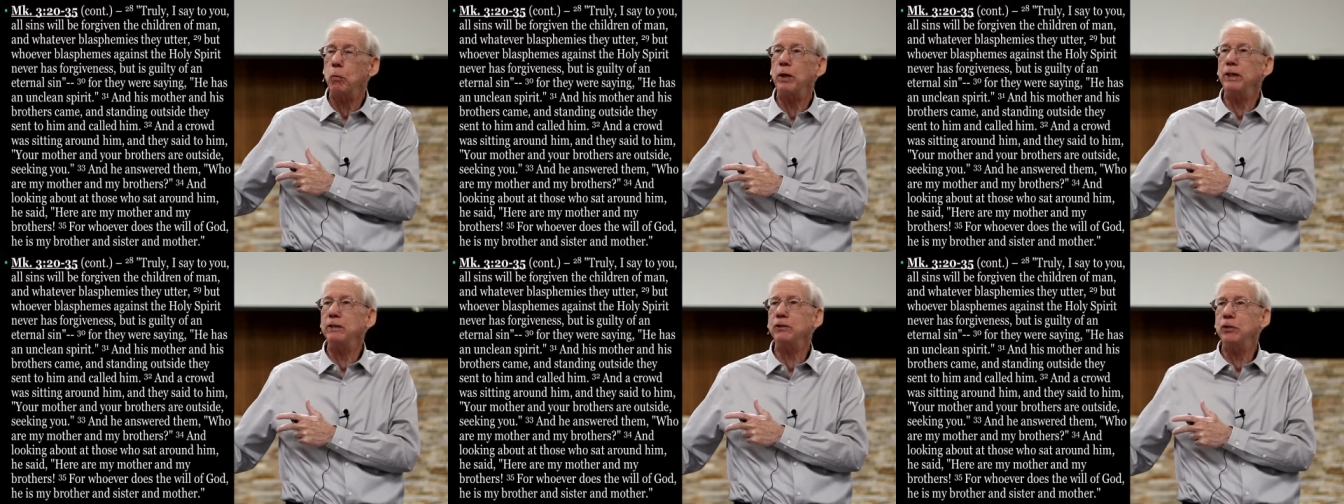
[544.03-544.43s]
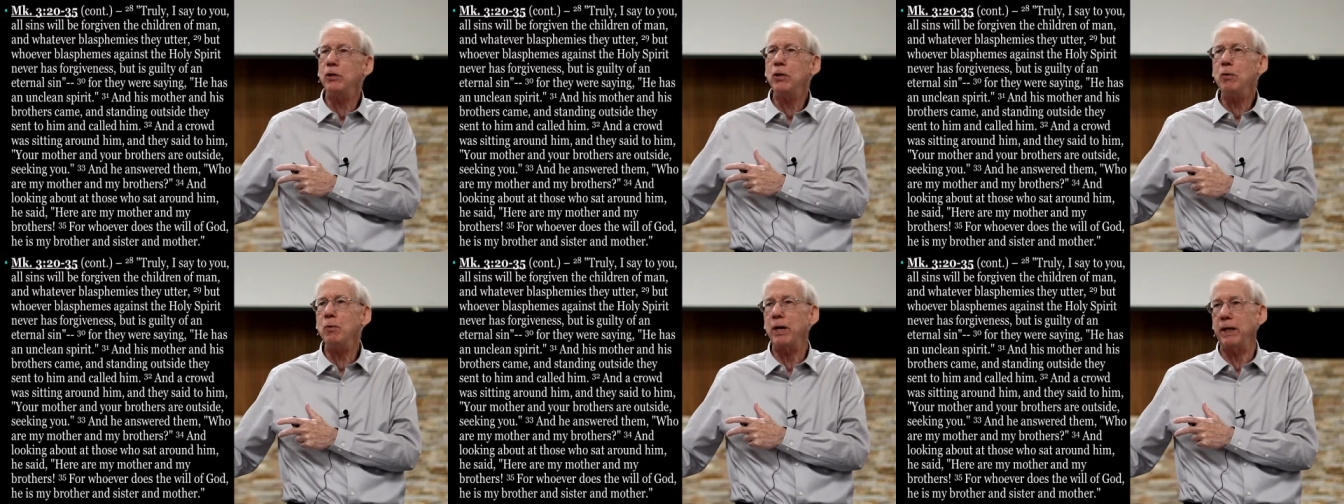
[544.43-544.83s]
and what he's
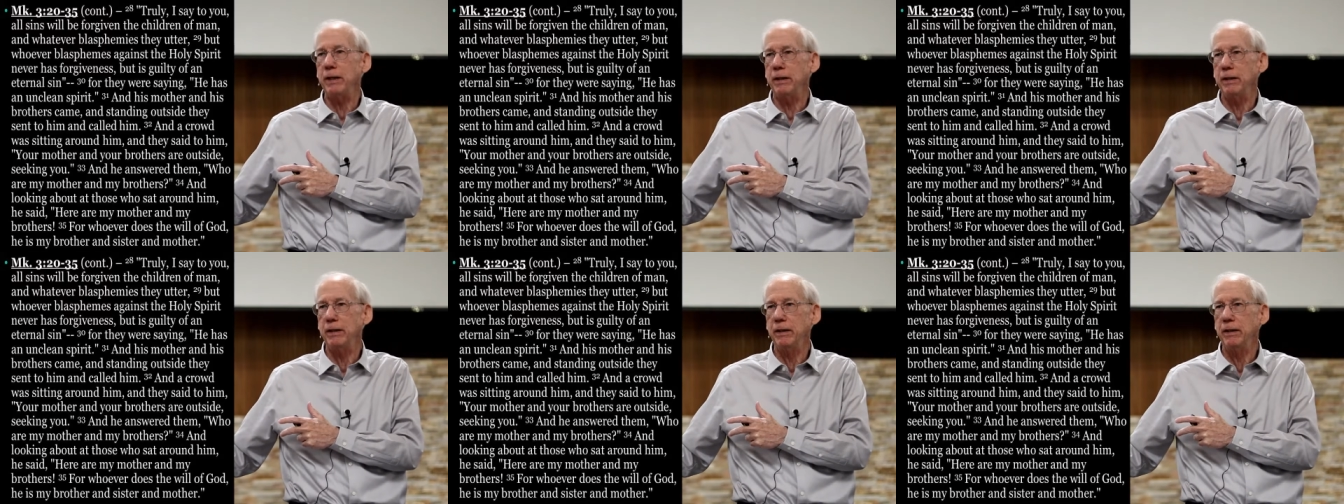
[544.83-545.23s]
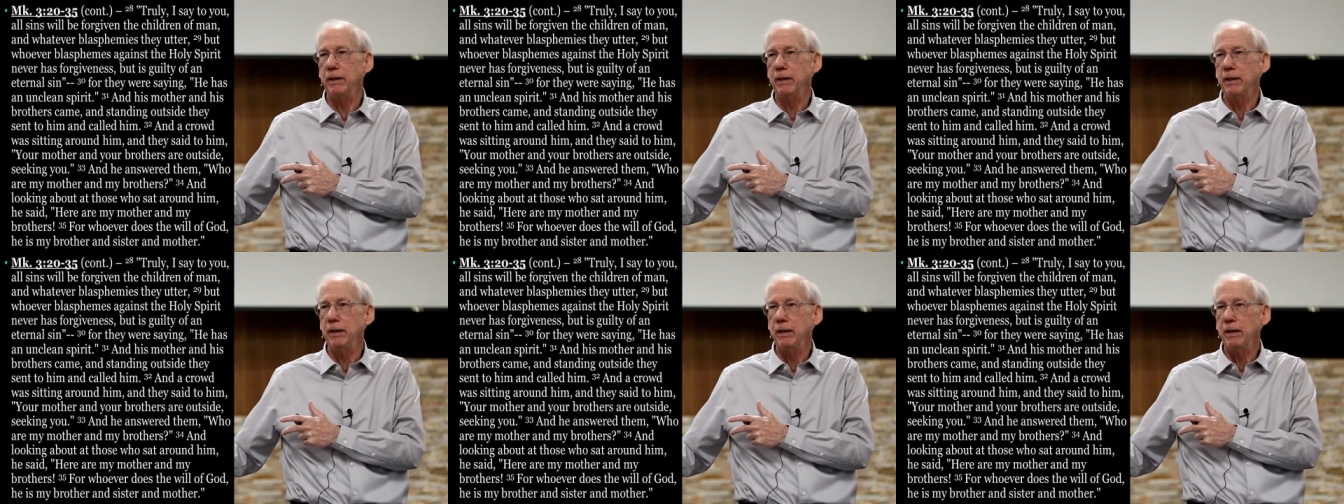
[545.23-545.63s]
doing.
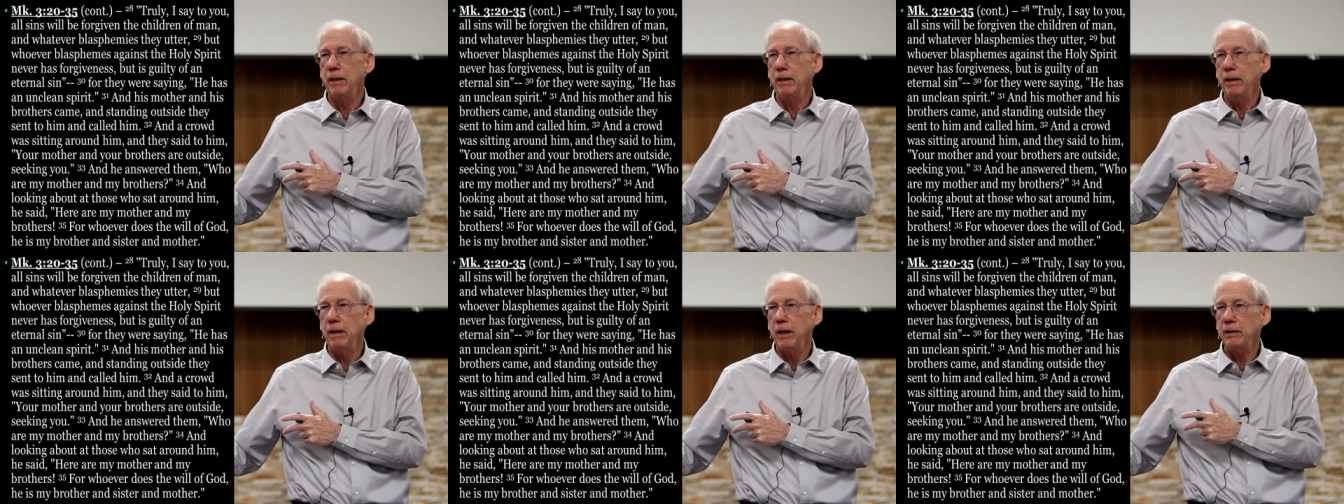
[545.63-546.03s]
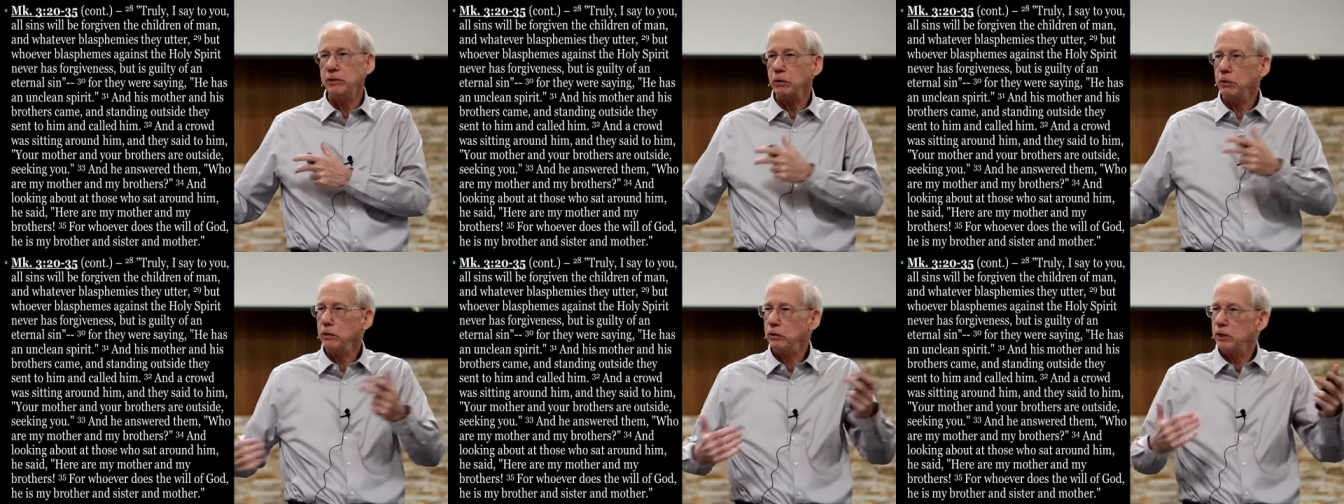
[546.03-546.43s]

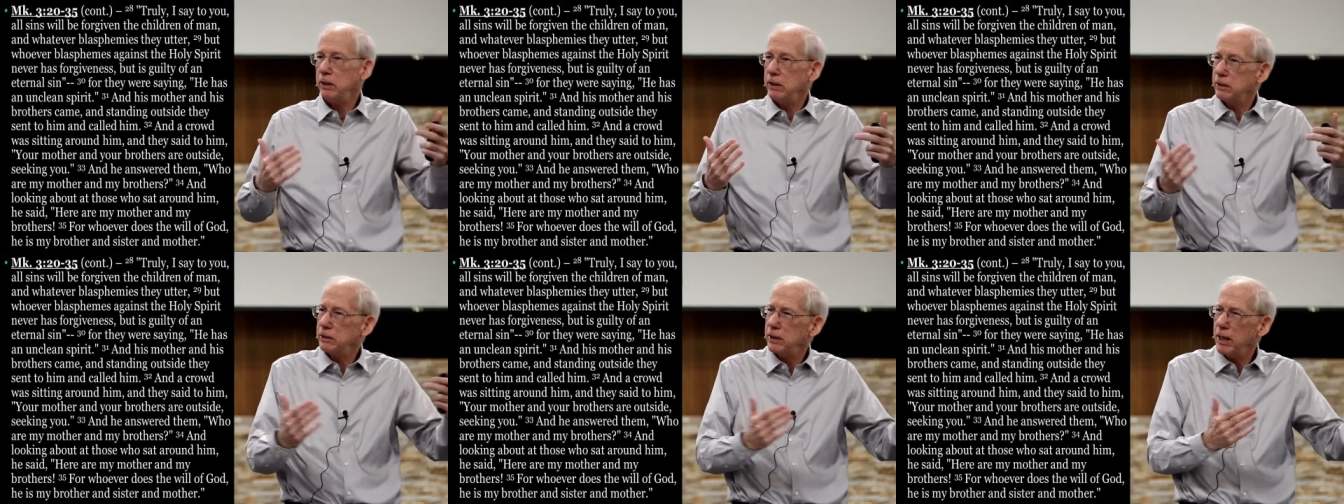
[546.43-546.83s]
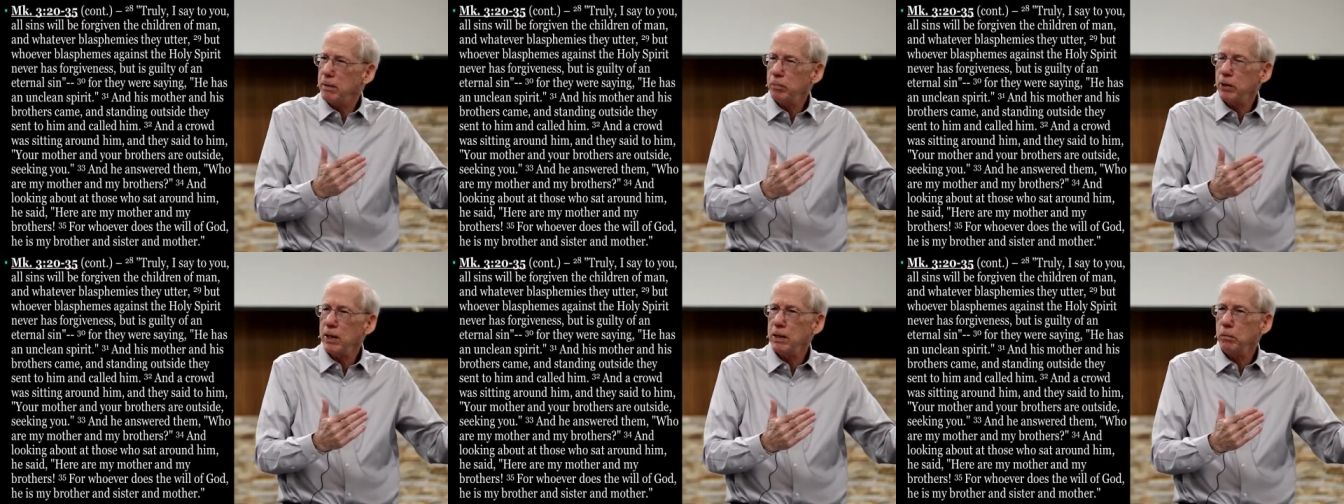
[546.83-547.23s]
And so you see the
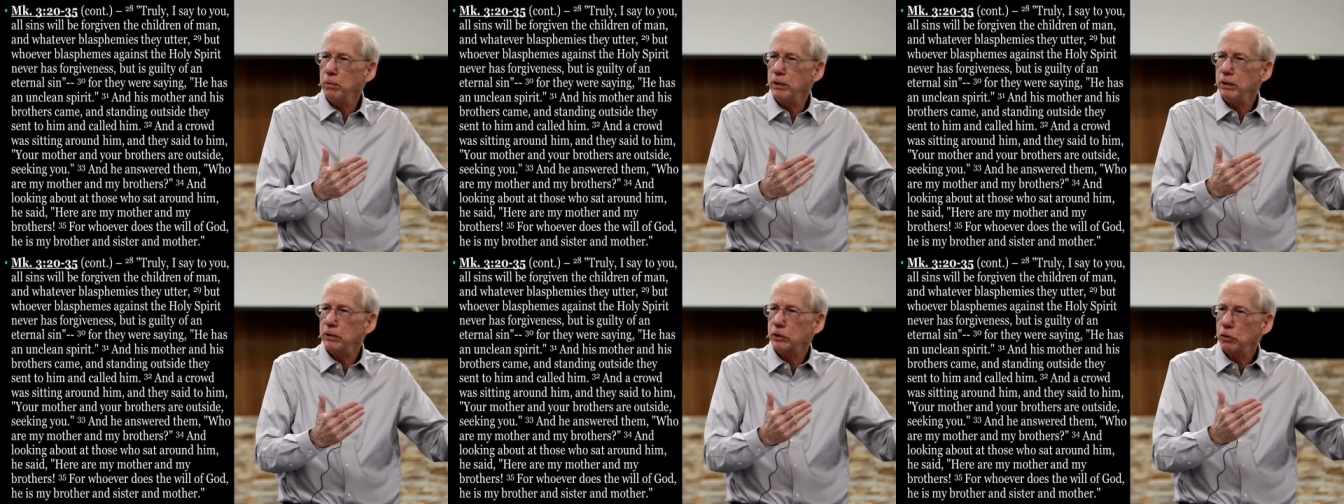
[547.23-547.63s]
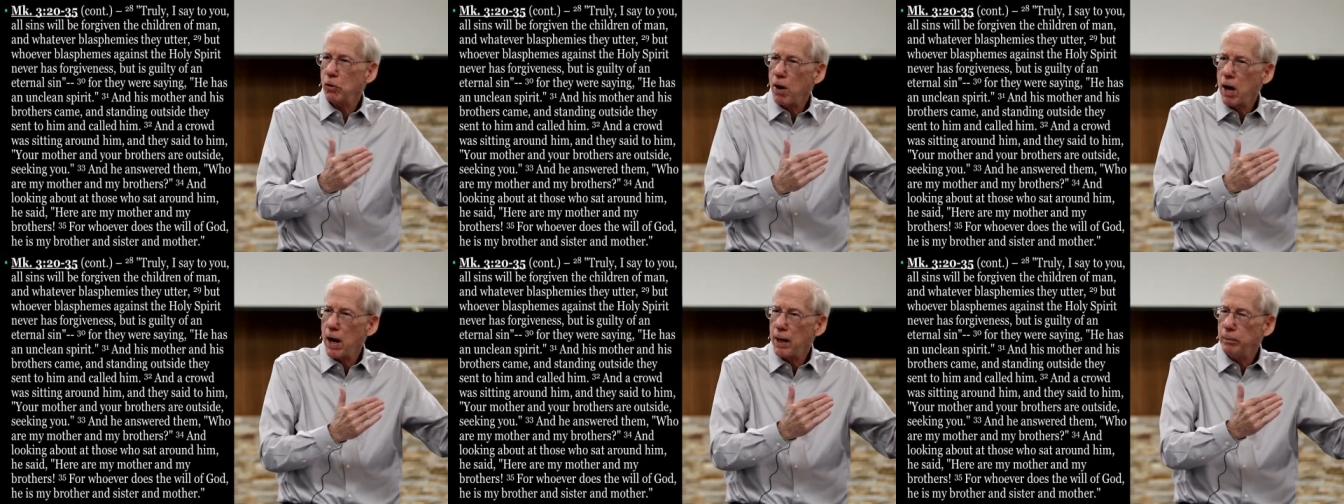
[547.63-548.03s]
same thing when the
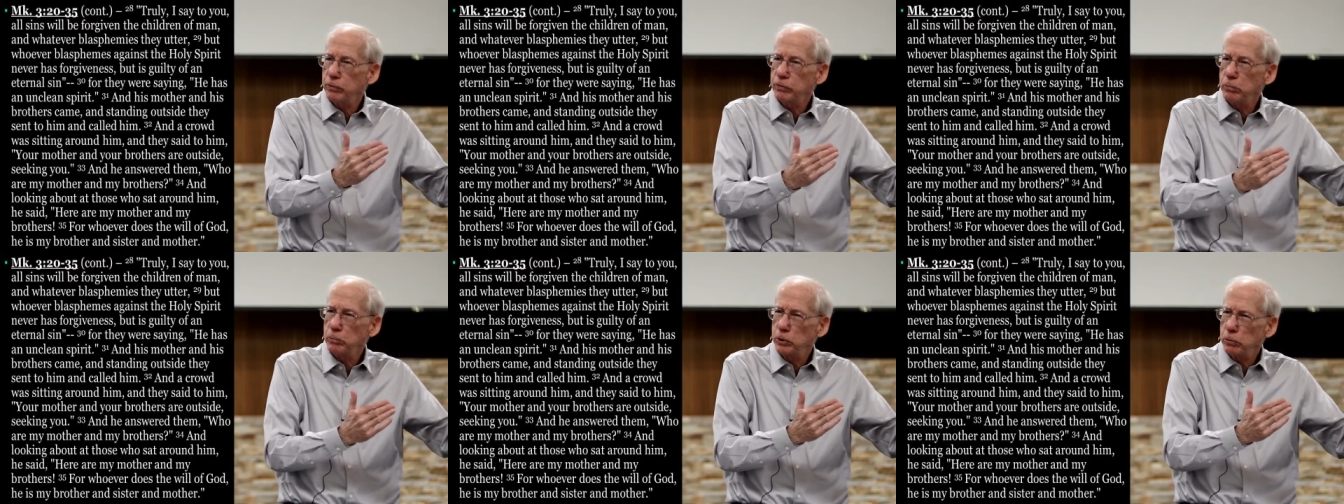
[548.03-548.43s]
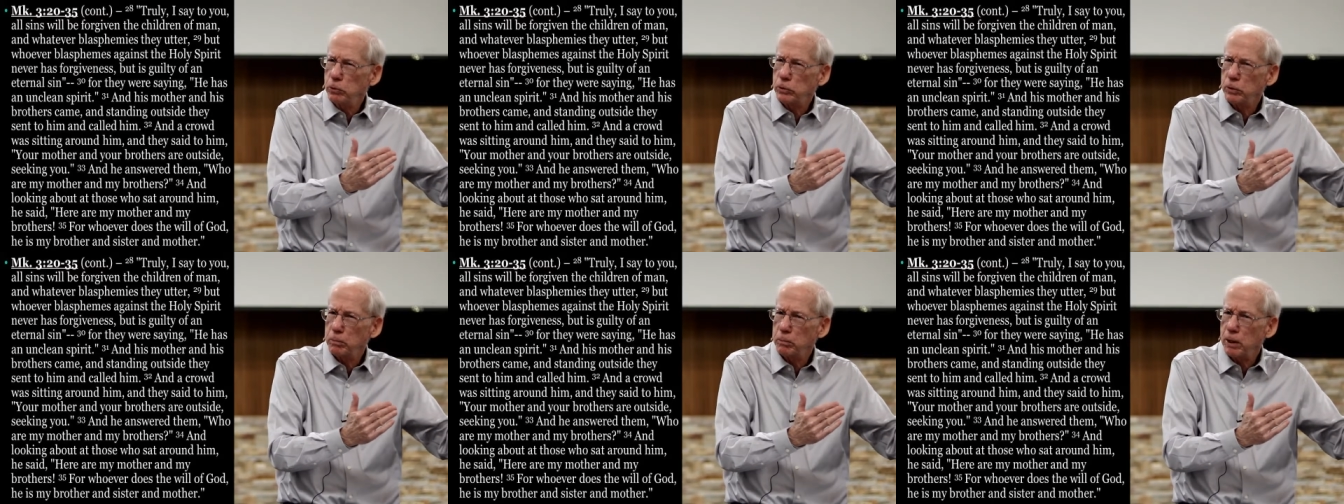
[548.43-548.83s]
scribes from
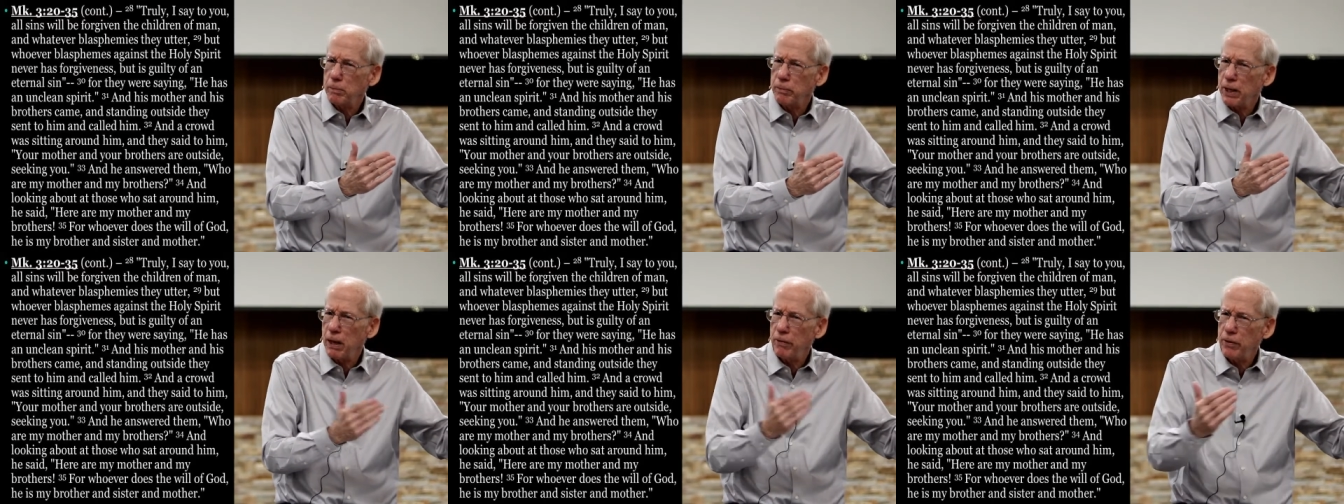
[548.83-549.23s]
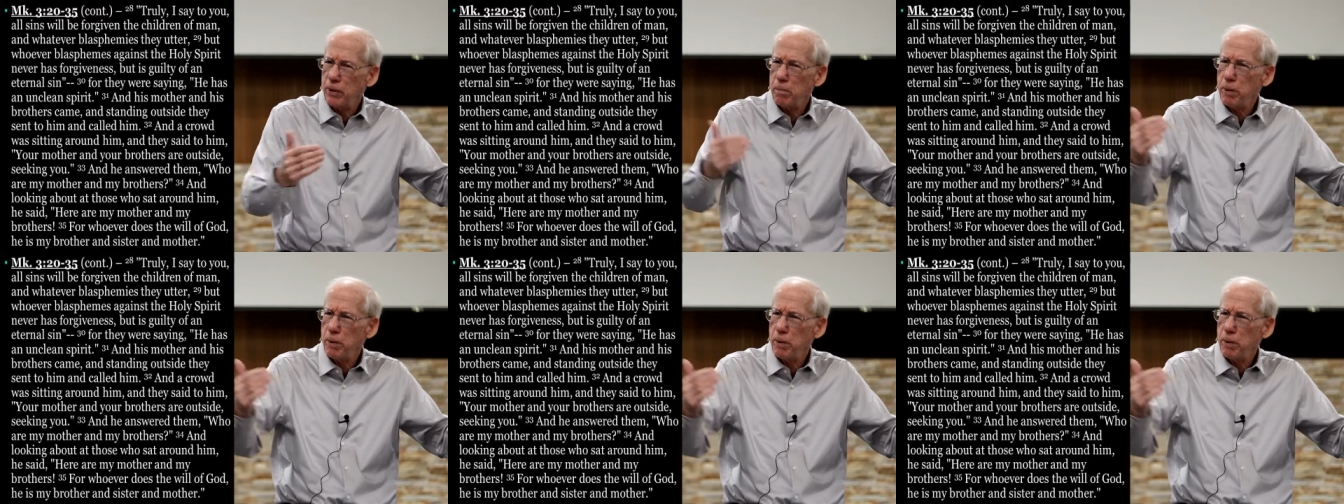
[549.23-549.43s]
Jerusalem come down.